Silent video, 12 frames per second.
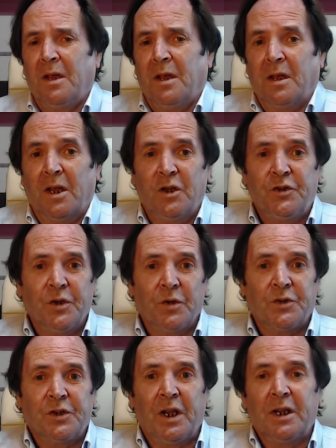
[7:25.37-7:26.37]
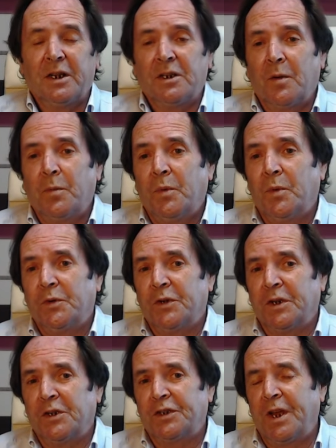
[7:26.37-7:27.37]
Israel's taking an
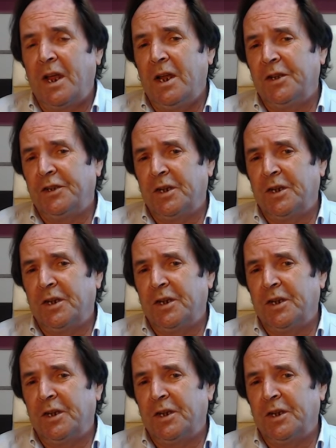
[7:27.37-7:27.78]
opposing stance.